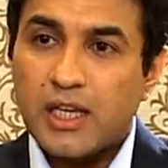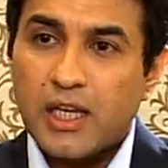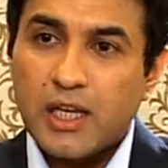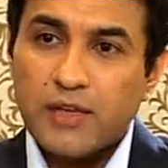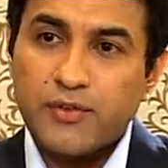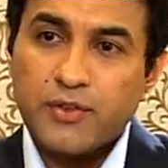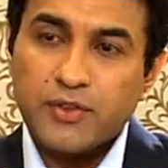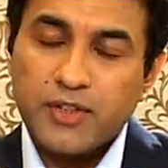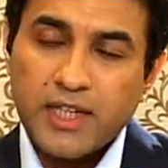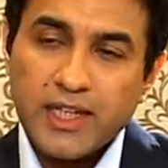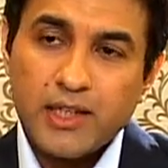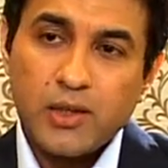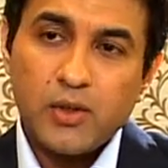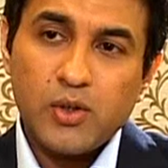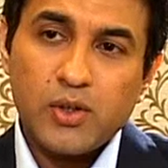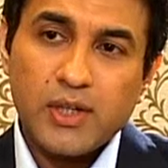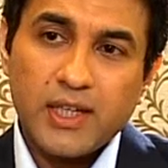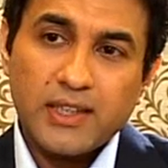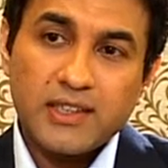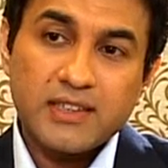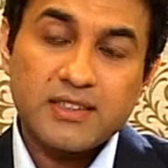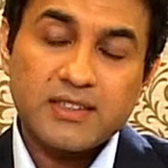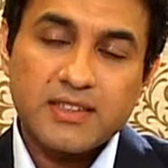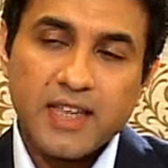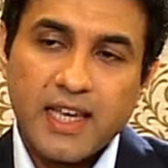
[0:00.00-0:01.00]
If you take a look
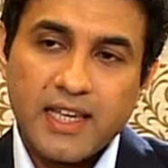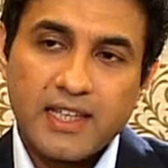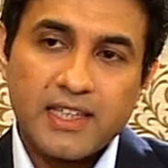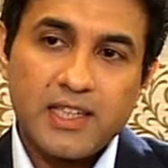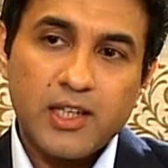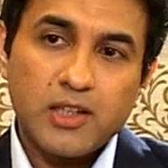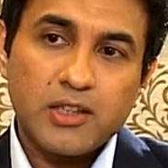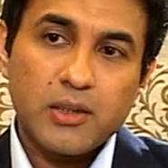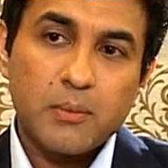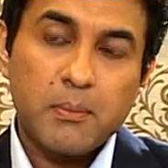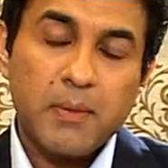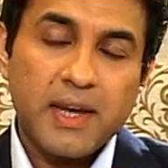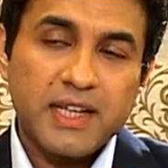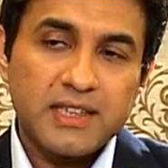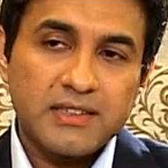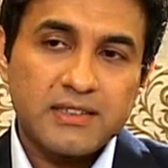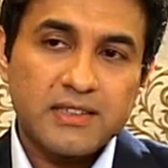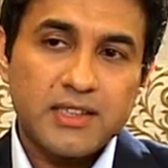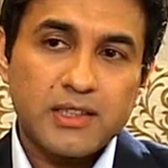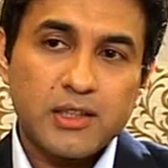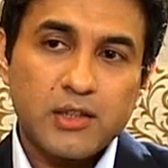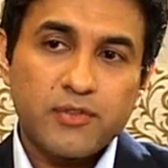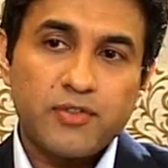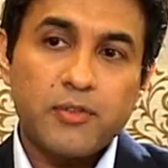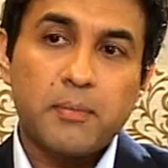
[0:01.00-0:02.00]
at the psyche or the
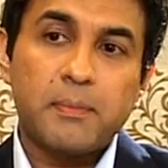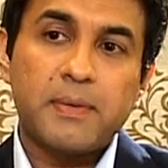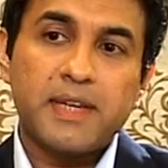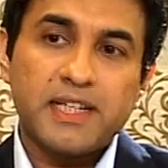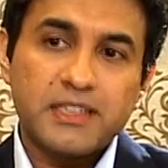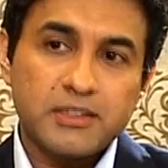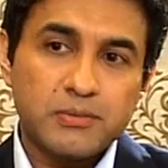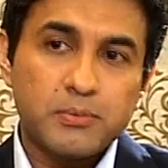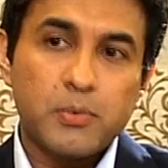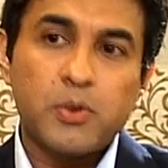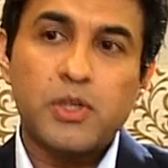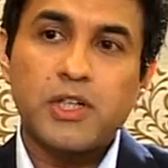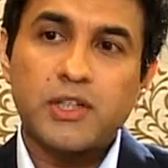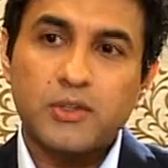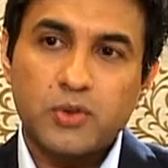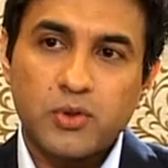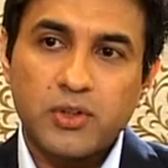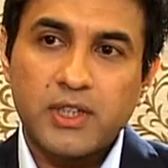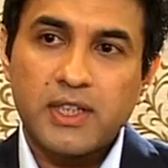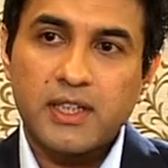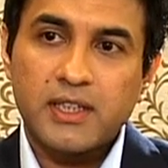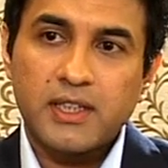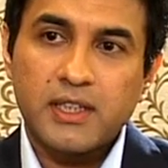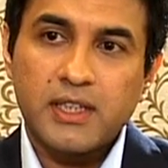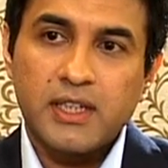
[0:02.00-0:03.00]
mindset of a pace bowler
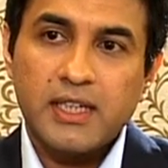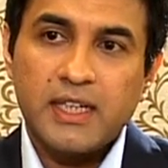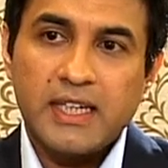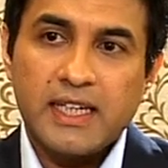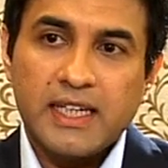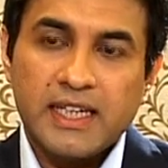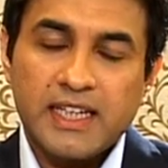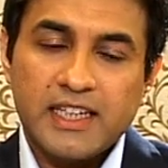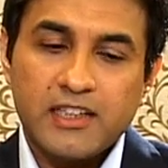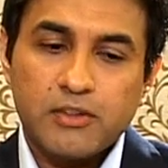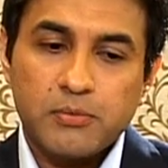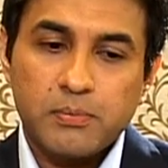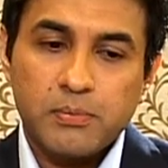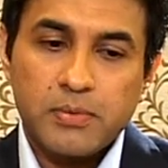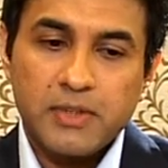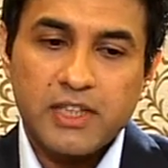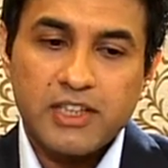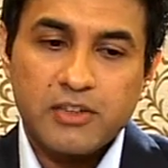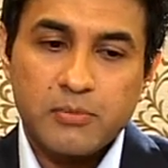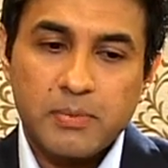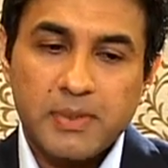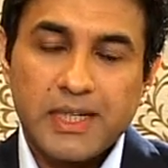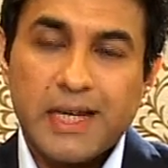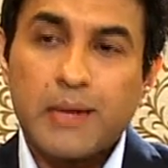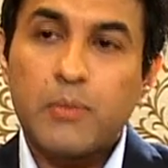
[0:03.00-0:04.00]
today,
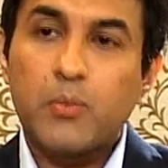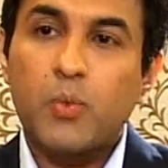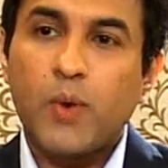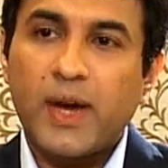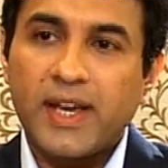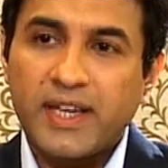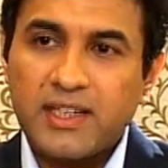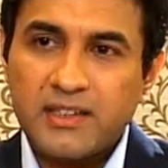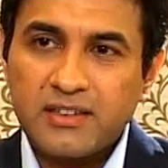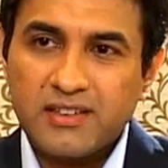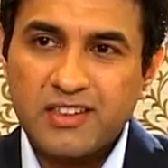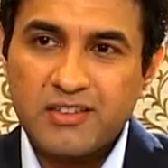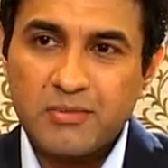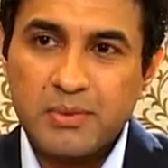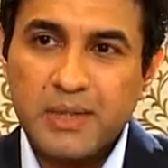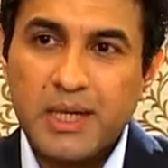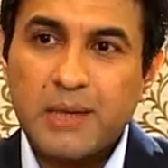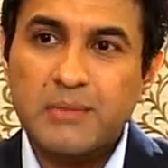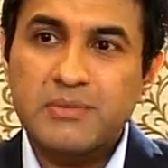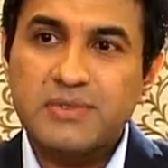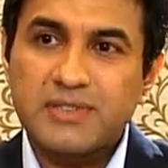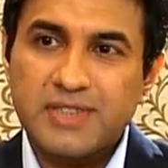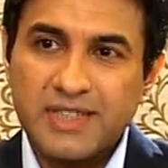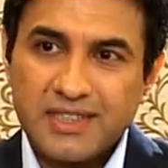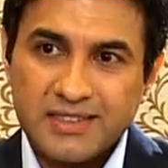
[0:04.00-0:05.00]
he's become wise, he's
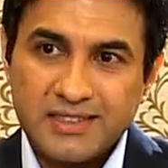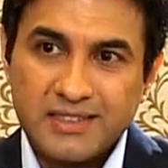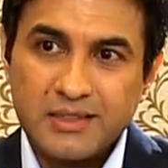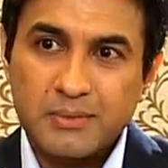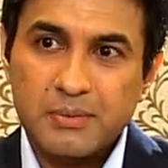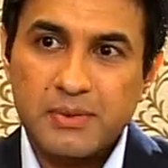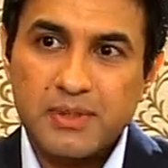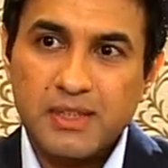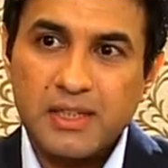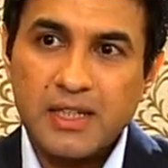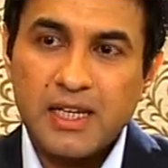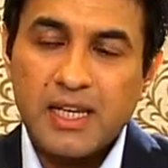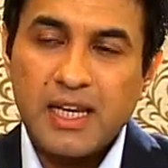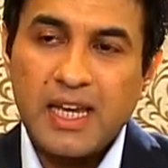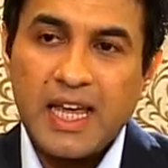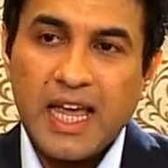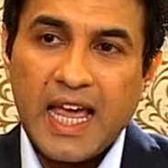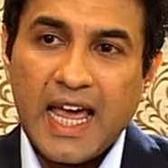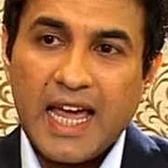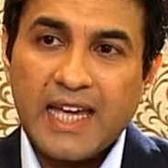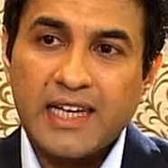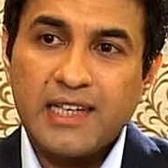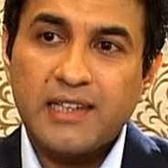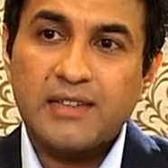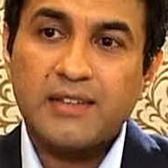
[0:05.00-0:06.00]
become sensible,
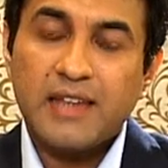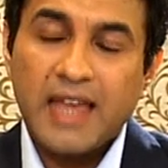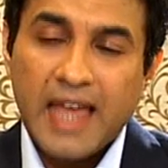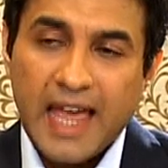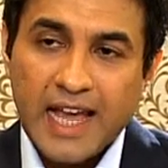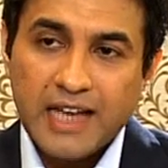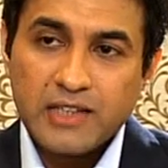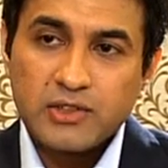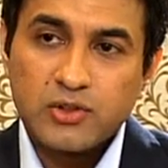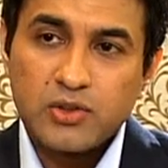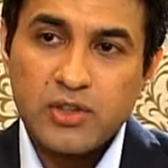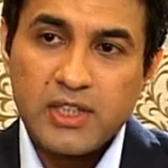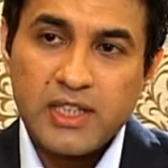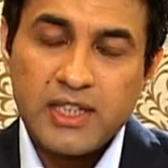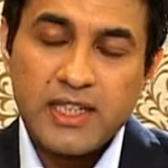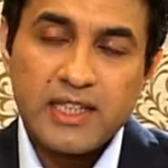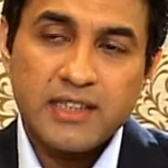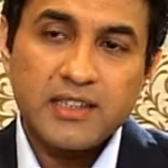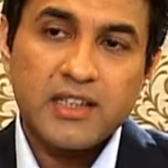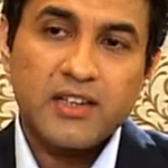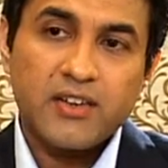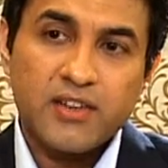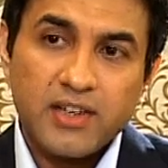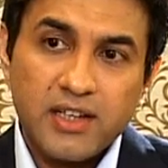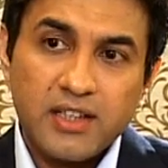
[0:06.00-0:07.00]
and he's actually,
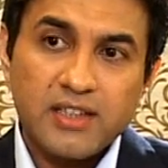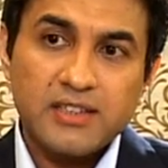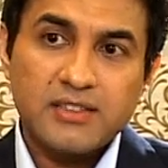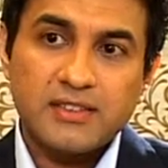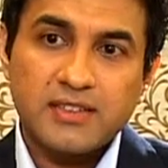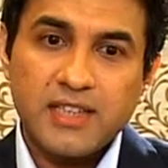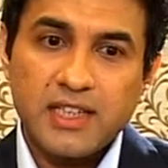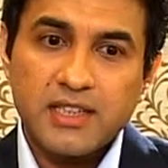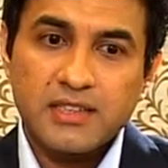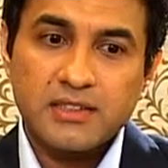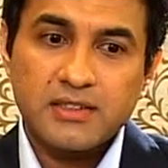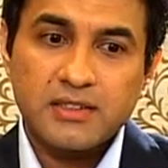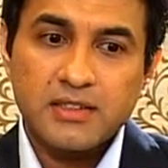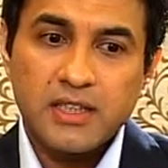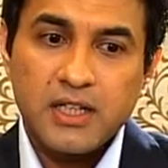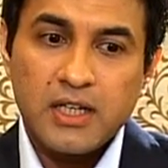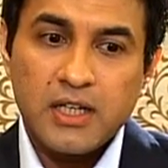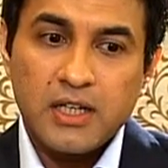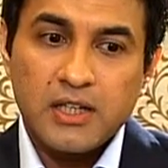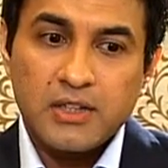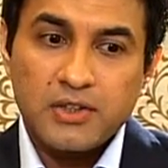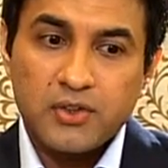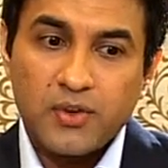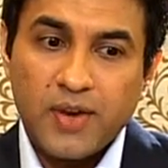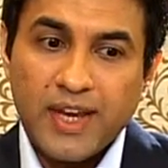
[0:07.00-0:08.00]
in the real sense,
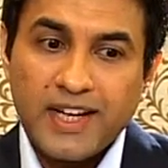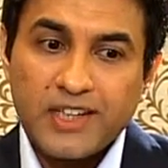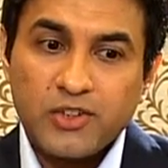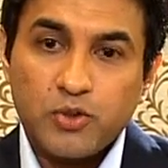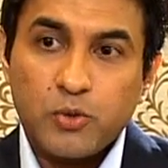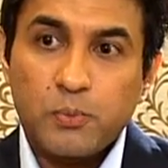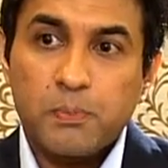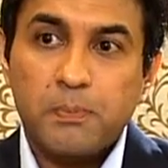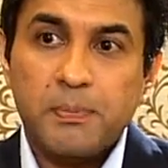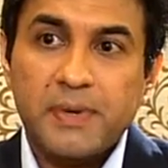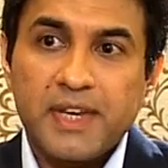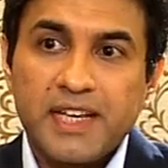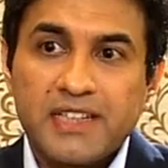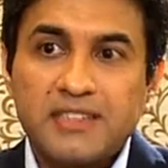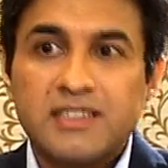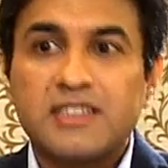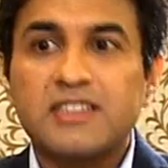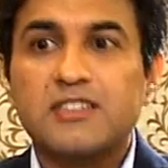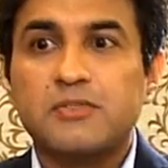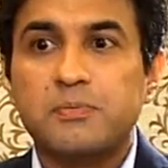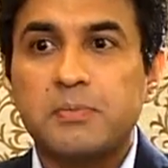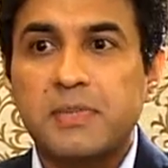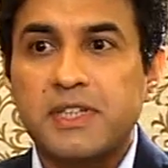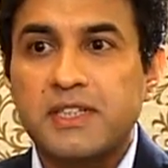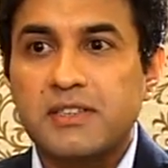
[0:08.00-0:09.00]
trying to pace
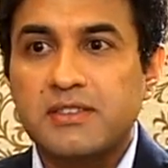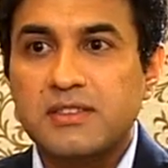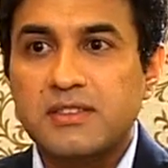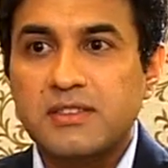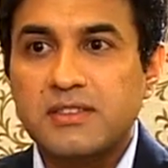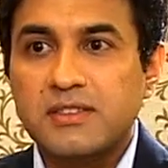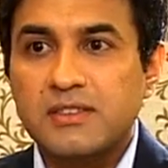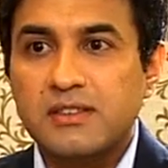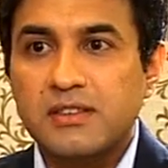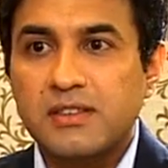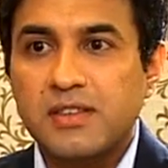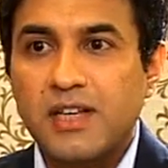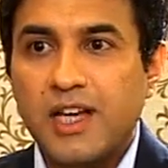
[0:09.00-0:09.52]
his pace.